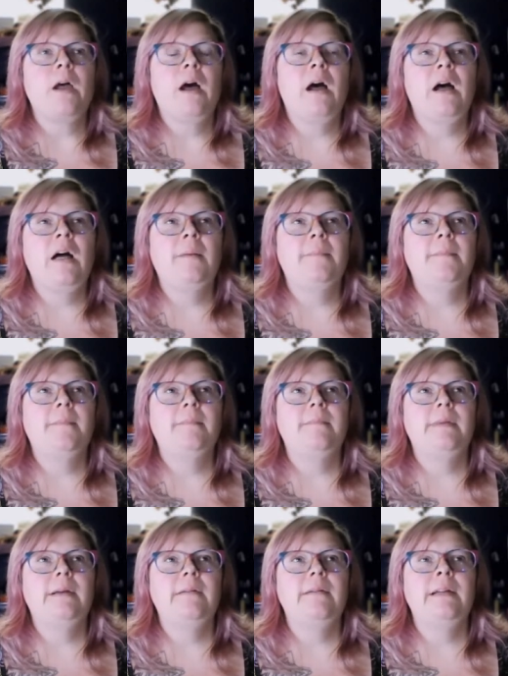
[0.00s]
Um,
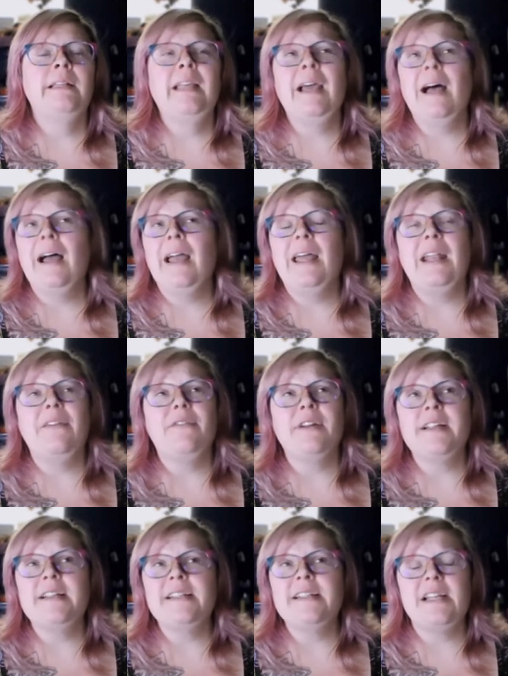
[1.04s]
and yeah, I had
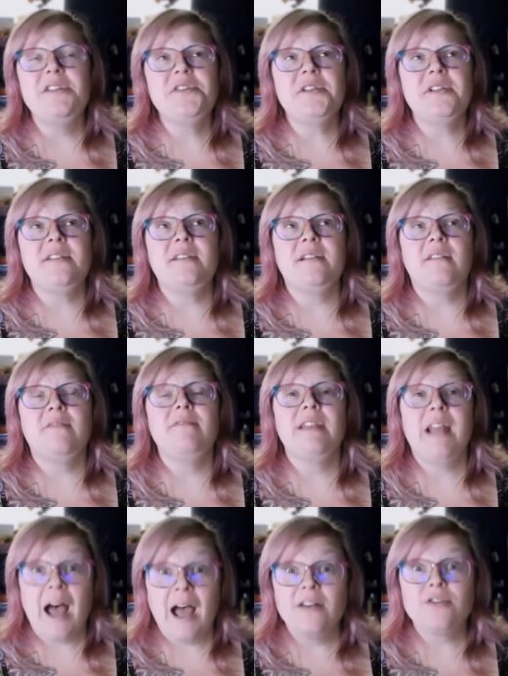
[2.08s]
every intention of
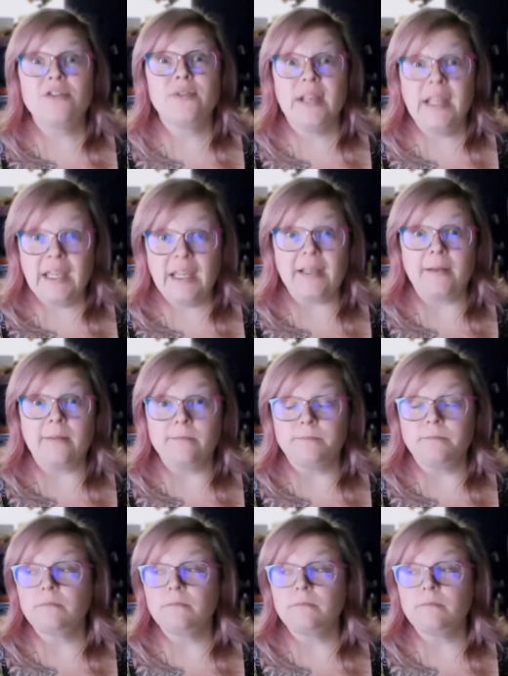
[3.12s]
not drinking.